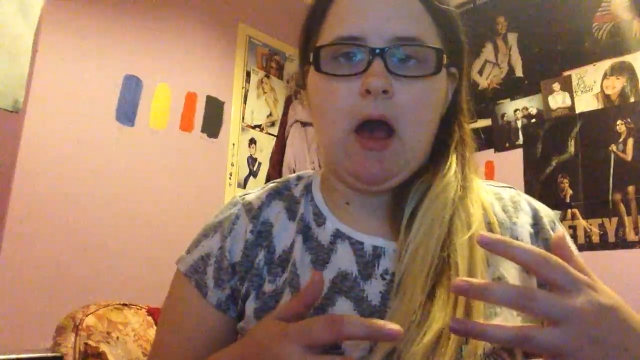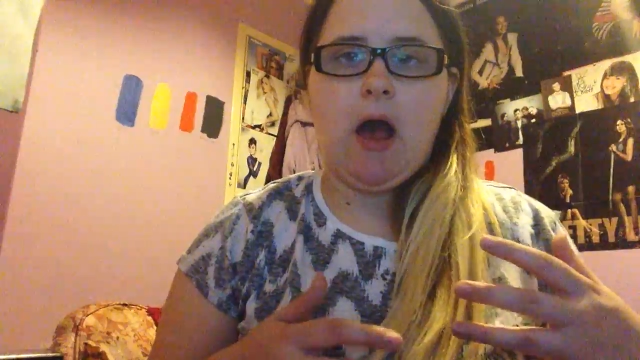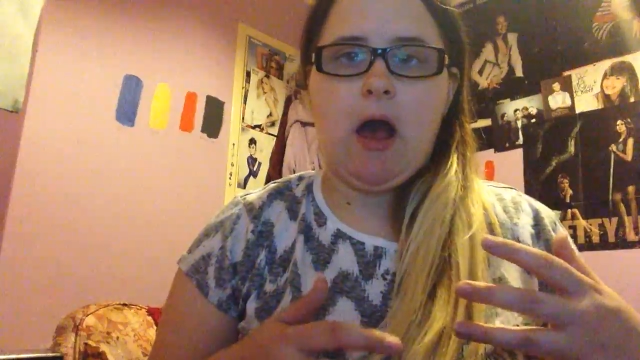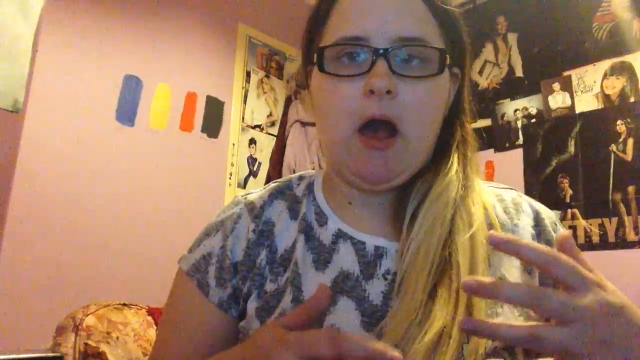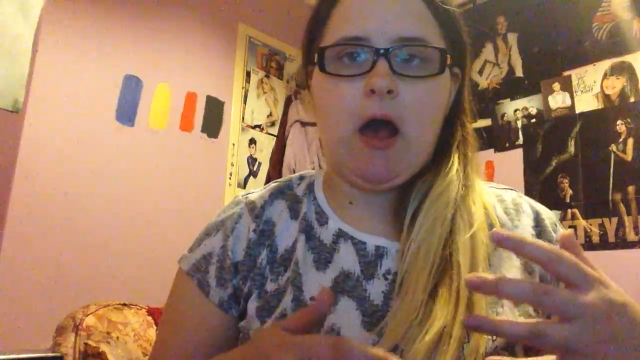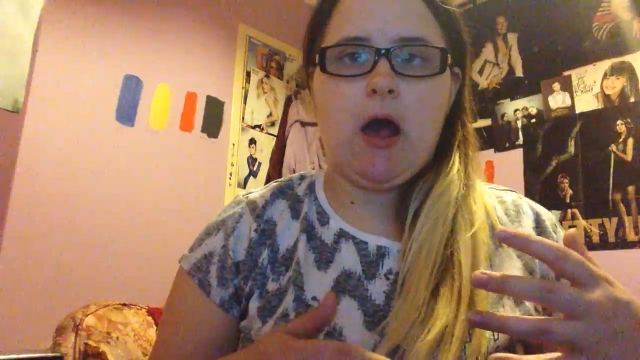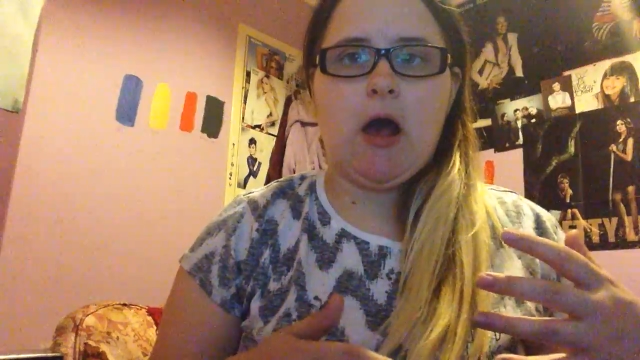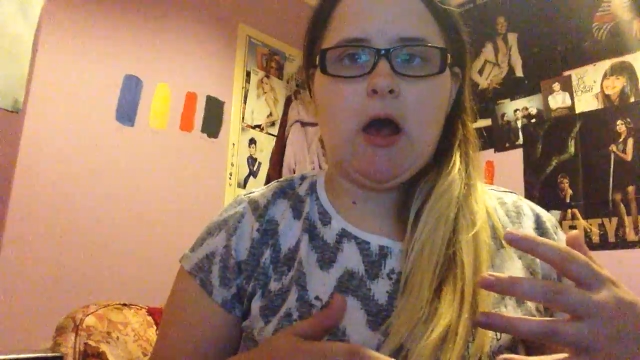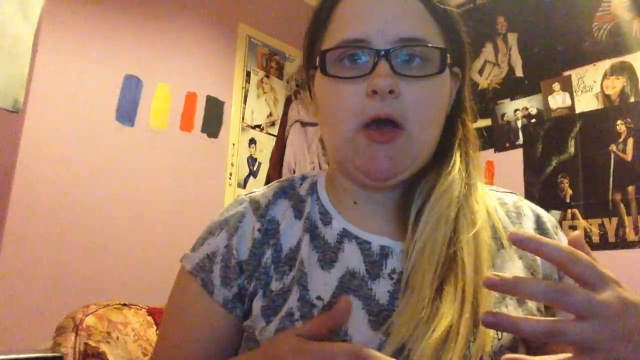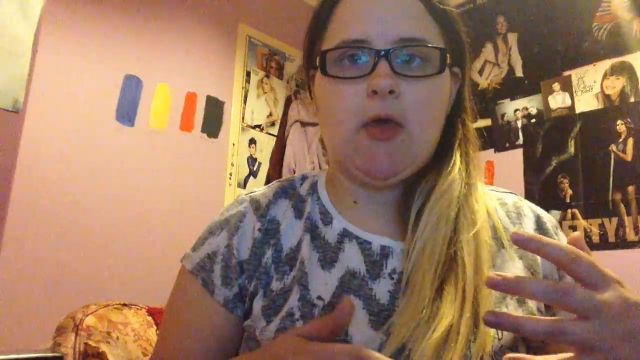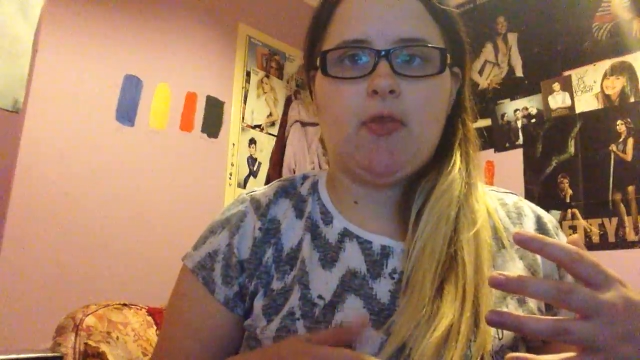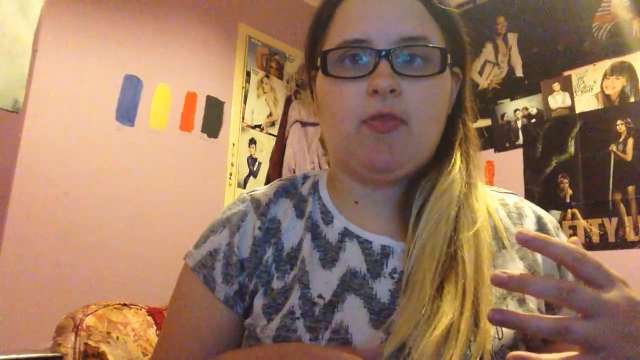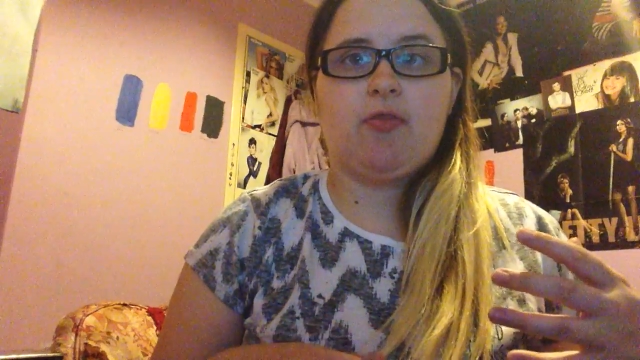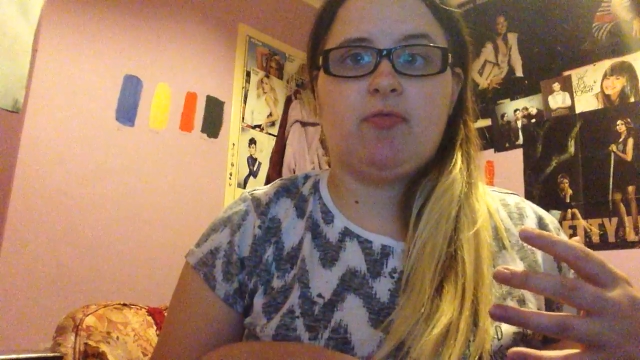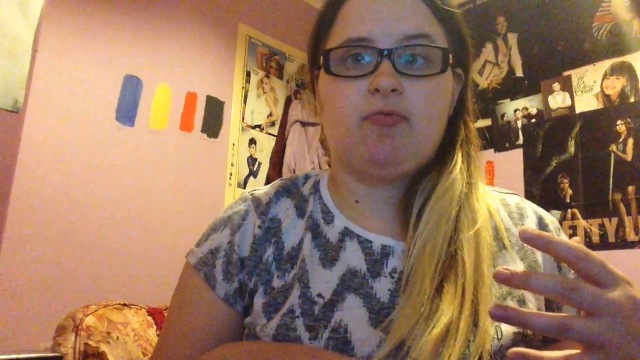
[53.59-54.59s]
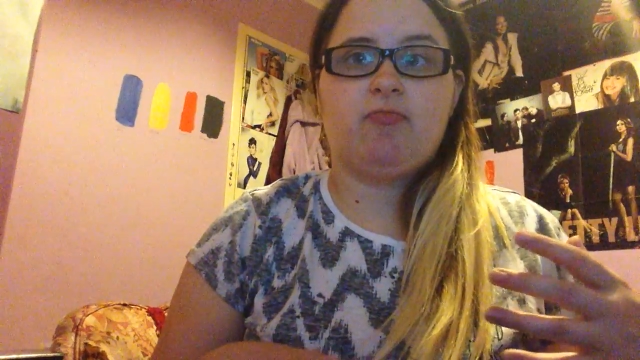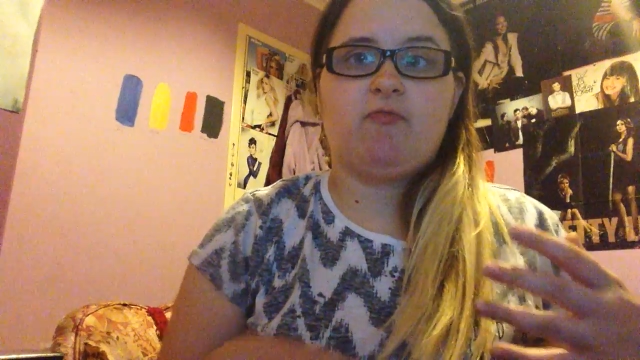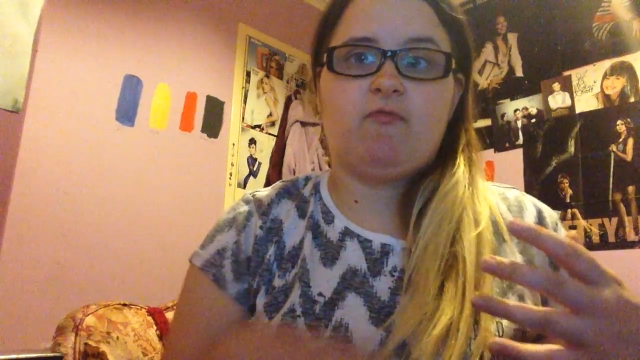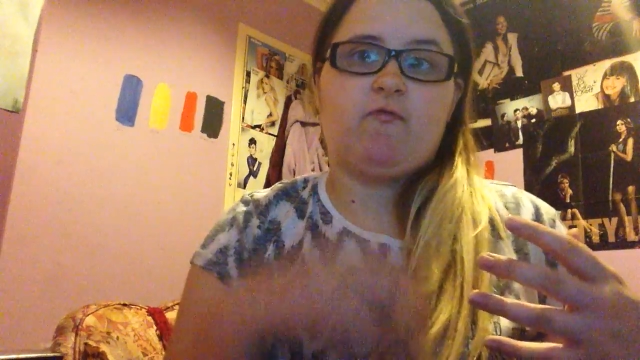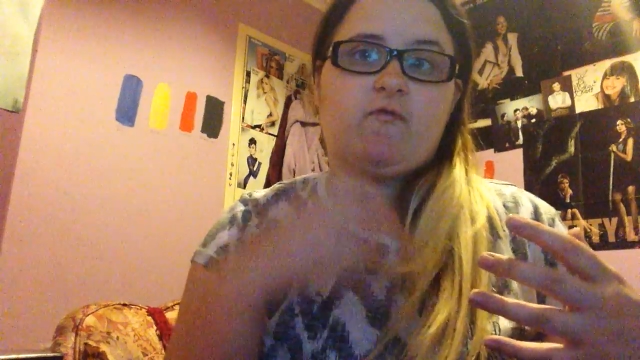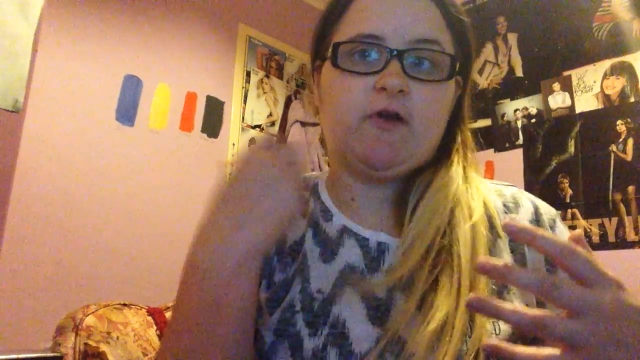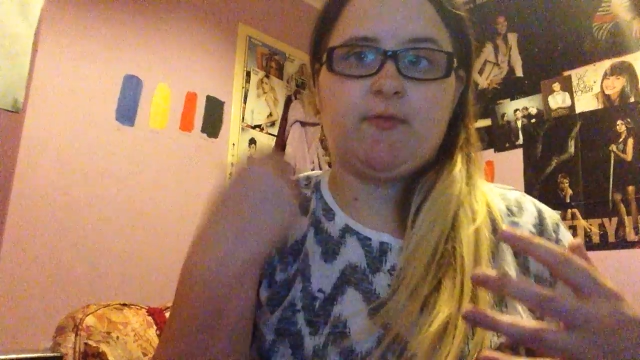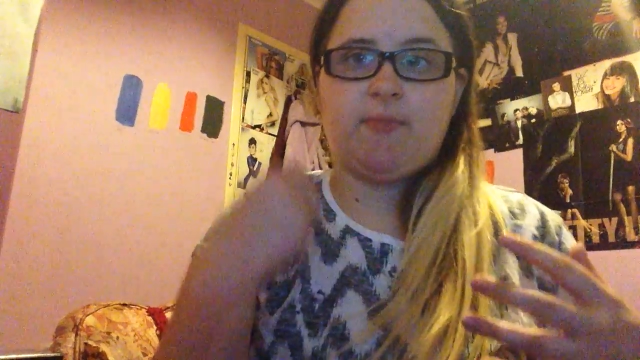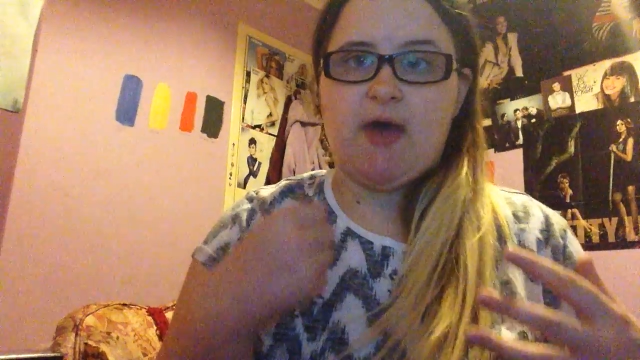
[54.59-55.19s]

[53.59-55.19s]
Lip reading: three